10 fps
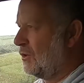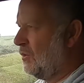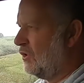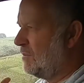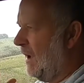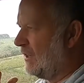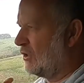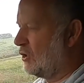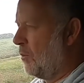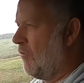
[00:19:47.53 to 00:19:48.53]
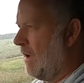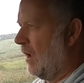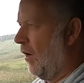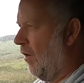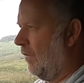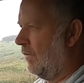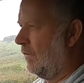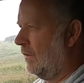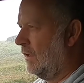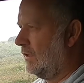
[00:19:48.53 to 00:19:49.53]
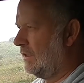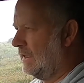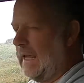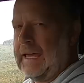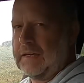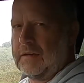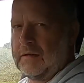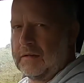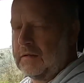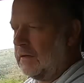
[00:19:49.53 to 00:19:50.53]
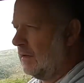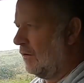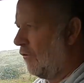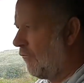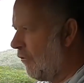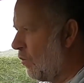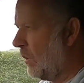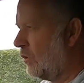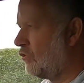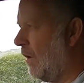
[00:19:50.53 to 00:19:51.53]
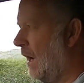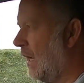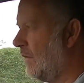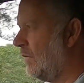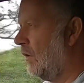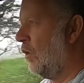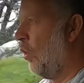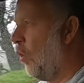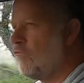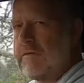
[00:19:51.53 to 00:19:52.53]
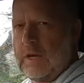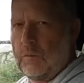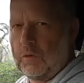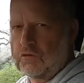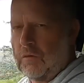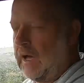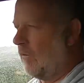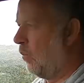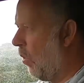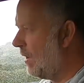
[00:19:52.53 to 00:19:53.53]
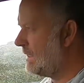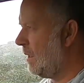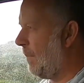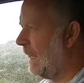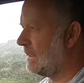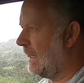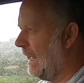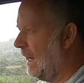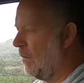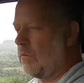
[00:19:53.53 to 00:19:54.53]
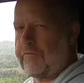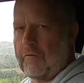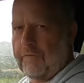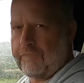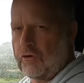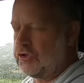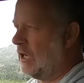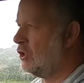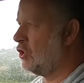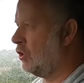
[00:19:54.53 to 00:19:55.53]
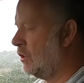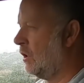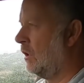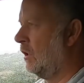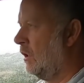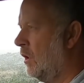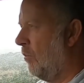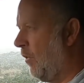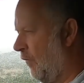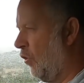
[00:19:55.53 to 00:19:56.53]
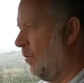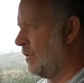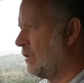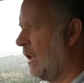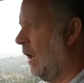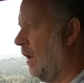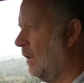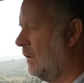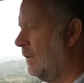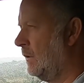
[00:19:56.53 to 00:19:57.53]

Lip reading: So what's my summary of today? Front wheel drive or rear wheel drive? What is the best layout for a front engined performance car?